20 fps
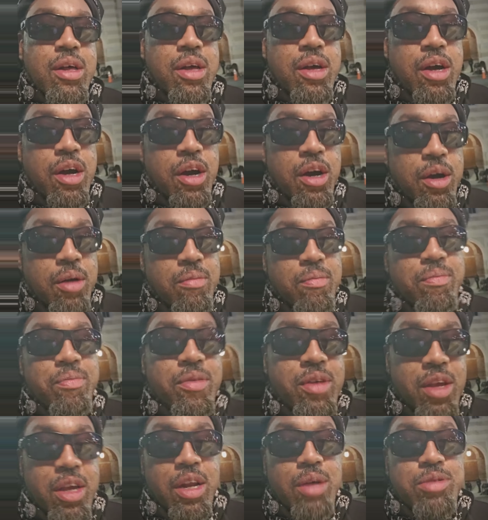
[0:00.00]

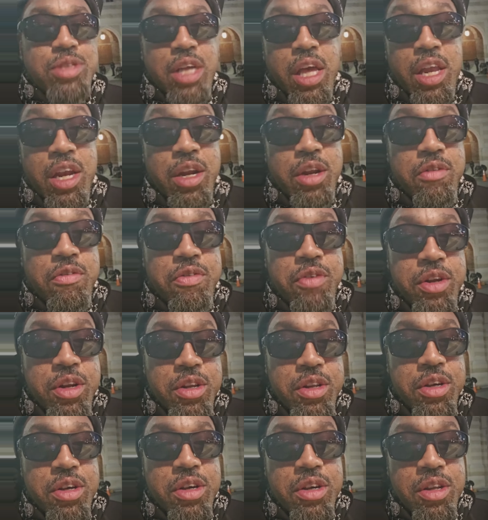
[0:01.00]
Uh, and I'm standing in front of
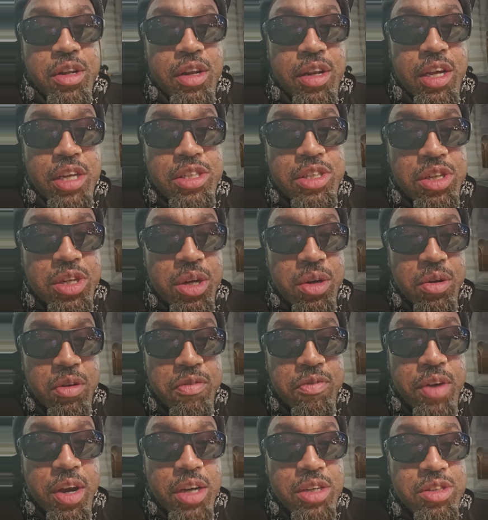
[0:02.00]
the legendary
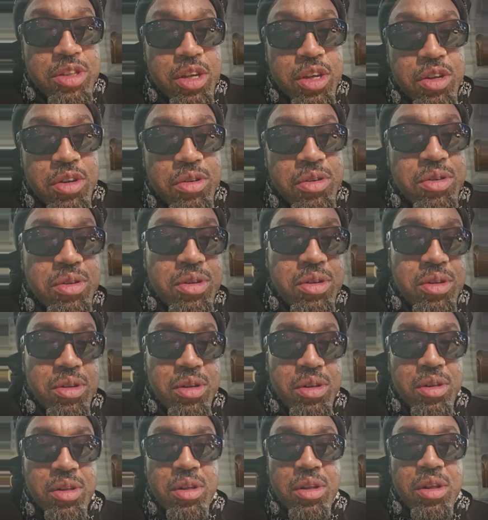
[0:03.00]
Fox Theater.
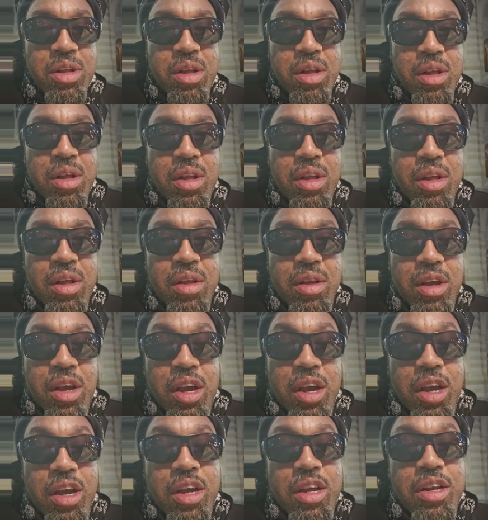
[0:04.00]

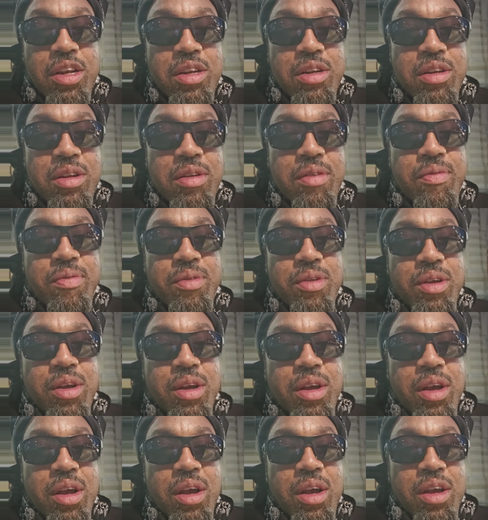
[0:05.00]
And,
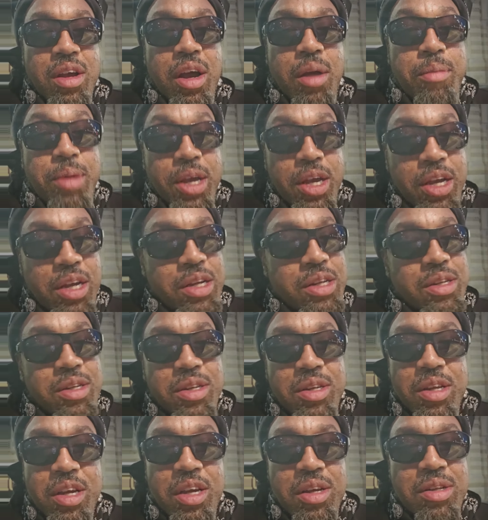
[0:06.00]
I mean,
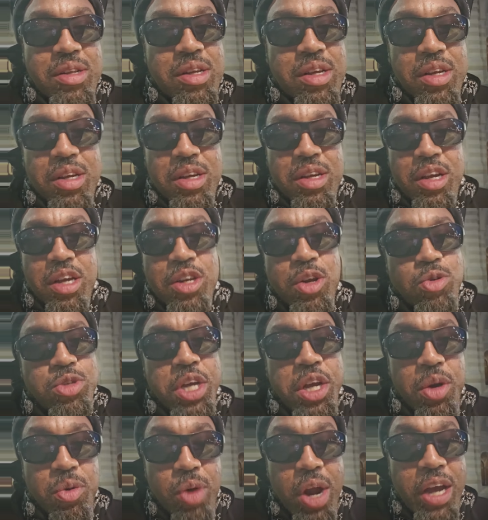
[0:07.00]
it don't
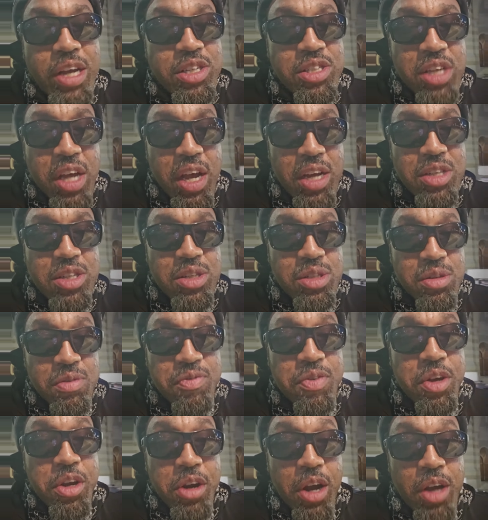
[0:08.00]
take a rocket scientist to
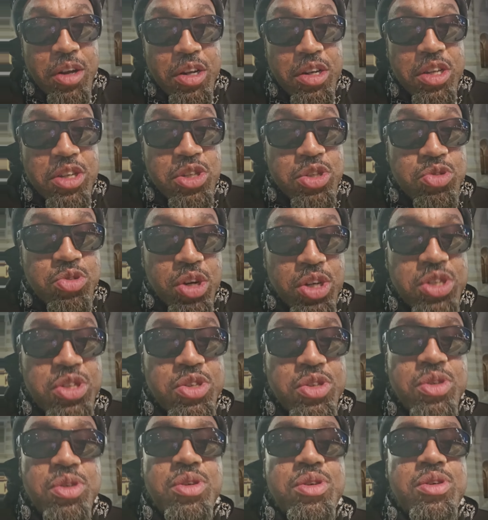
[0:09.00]
figure out the destruction.